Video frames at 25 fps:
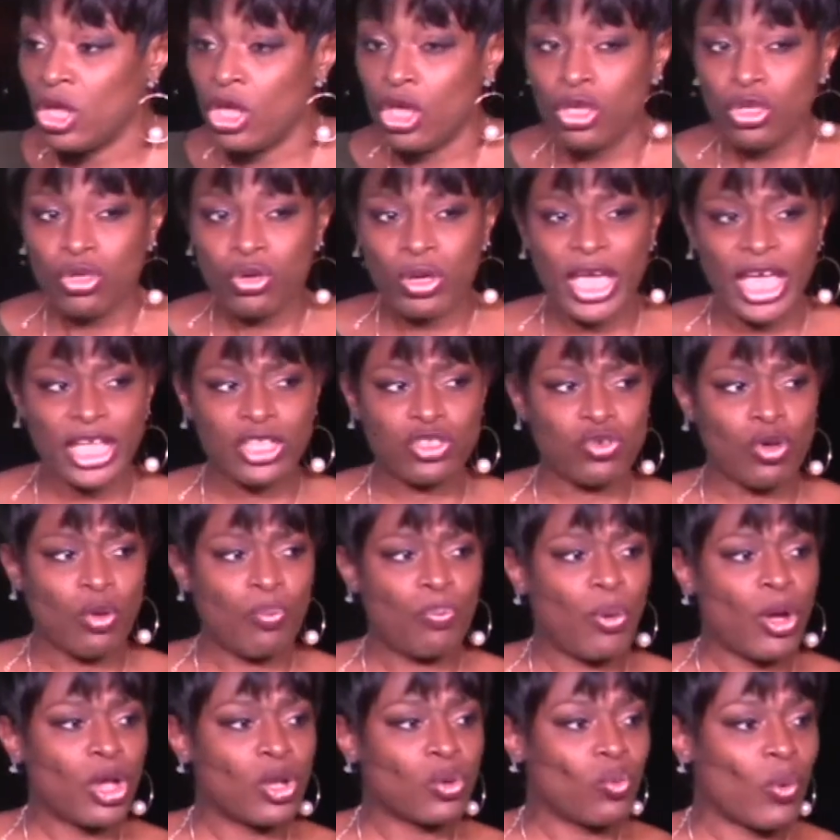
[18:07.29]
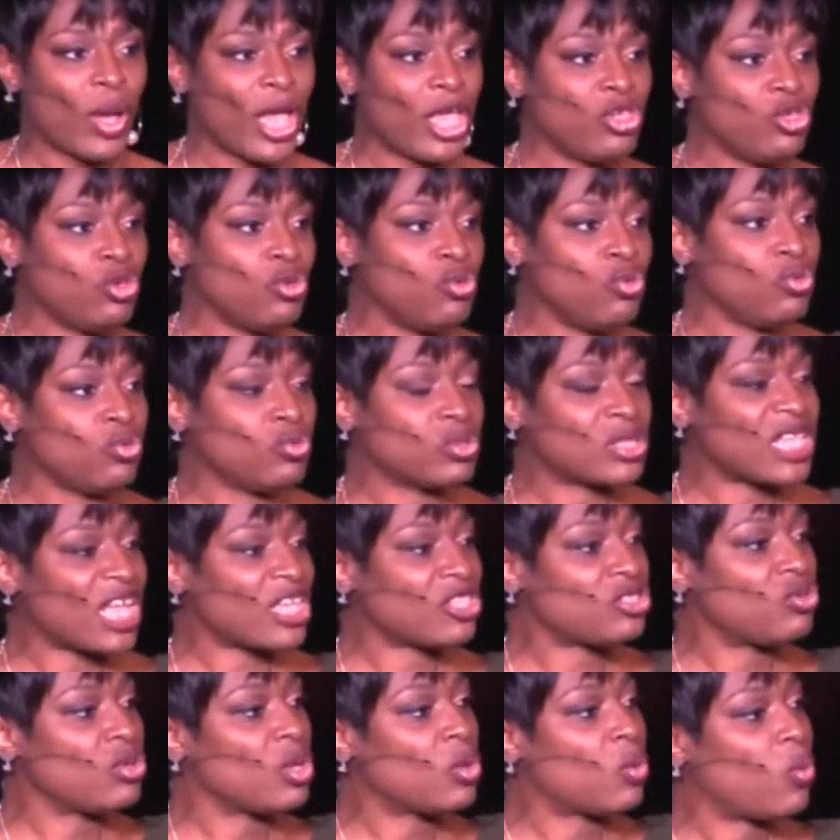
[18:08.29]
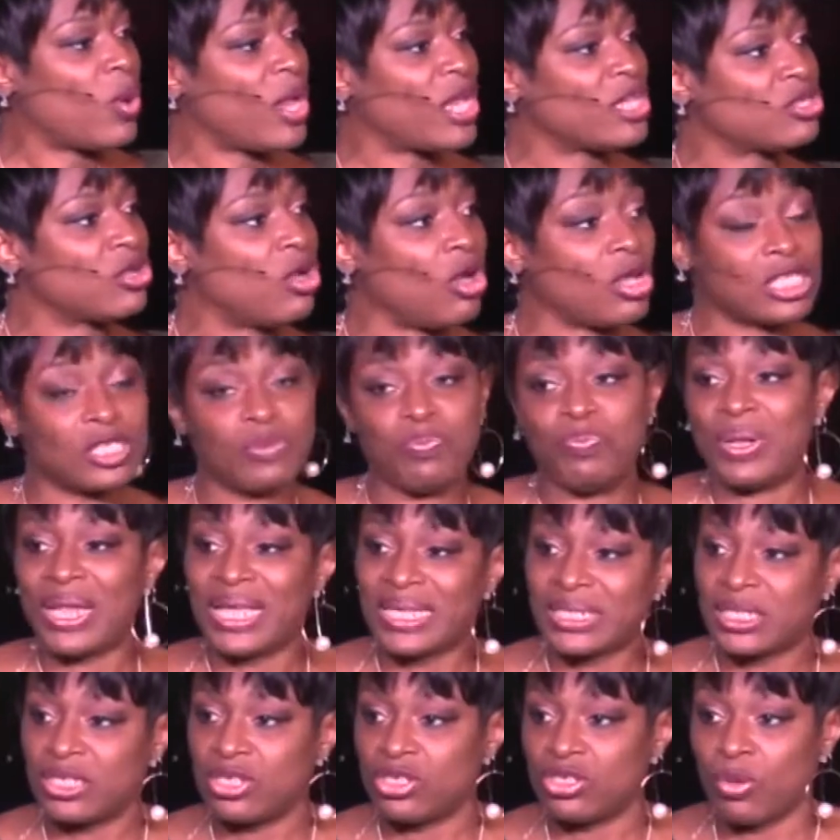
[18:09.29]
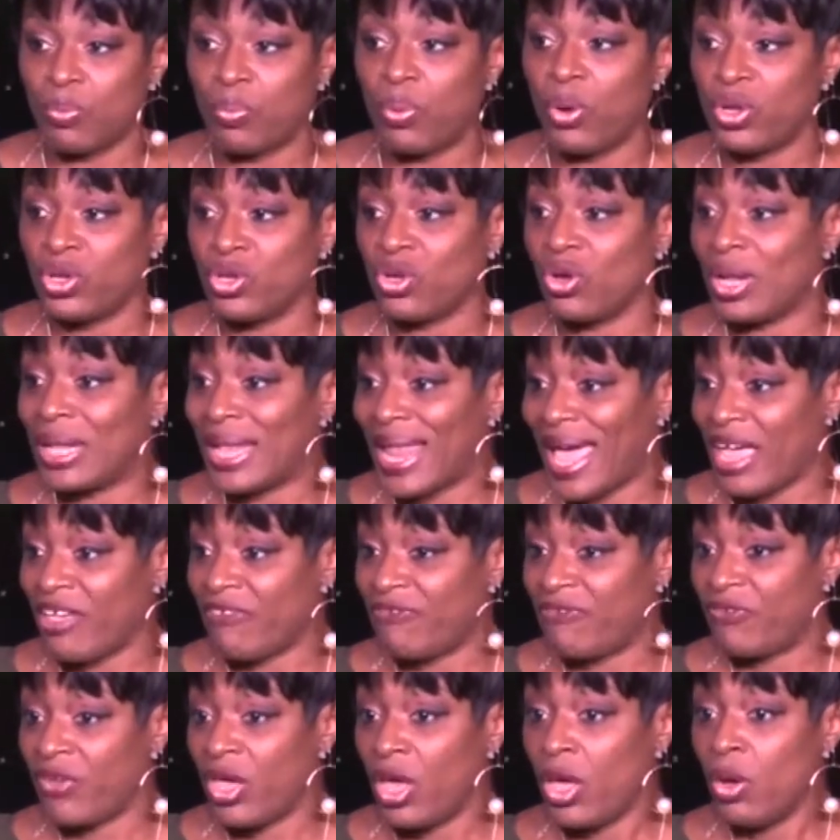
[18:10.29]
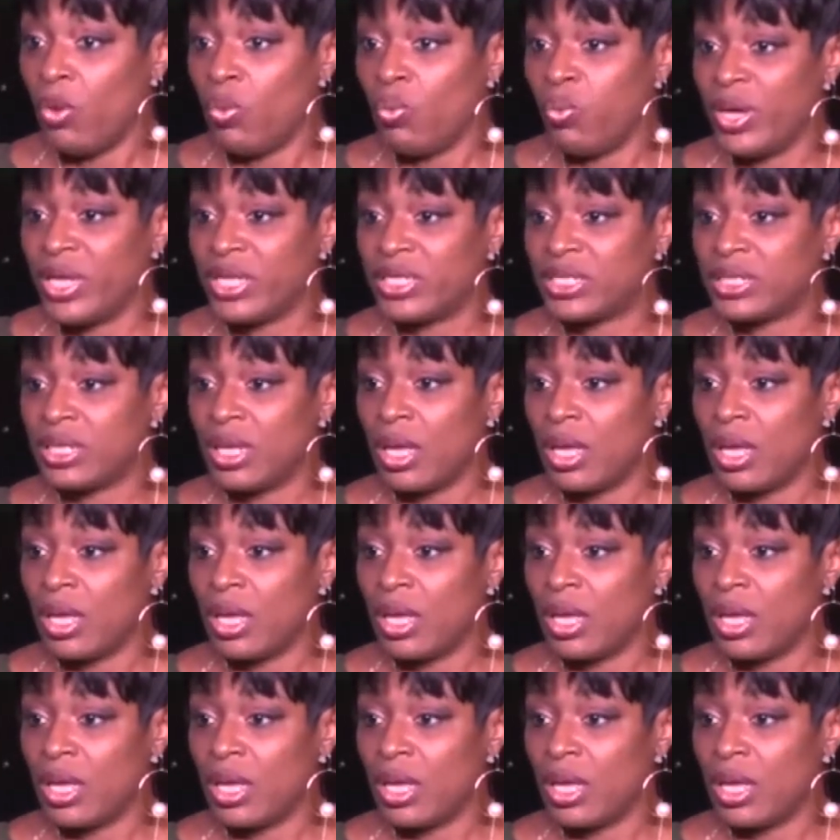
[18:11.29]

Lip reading: you get to a point where you start to equate God's blessings upon your life with